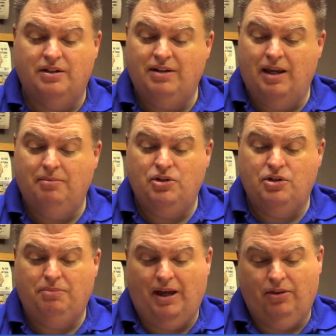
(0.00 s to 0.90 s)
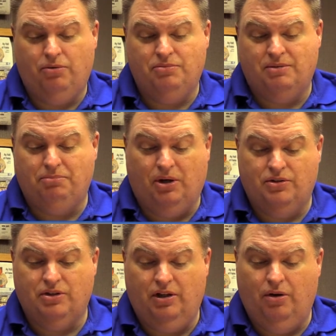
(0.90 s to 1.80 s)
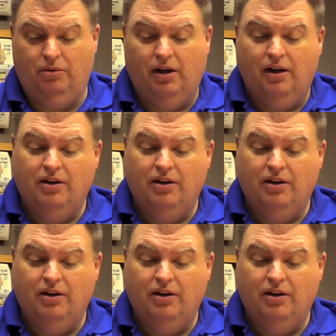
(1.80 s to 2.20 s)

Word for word: said damage to bathrooms at parks alone